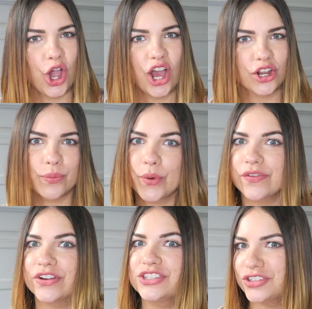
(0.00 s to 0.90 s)
caught her
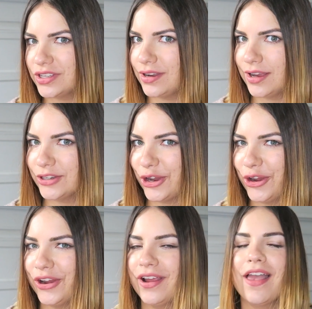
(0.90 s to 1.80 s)
boyfriend cheating on
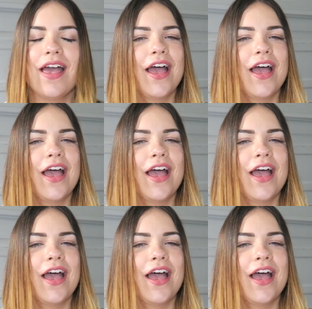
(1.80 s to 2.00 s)
her.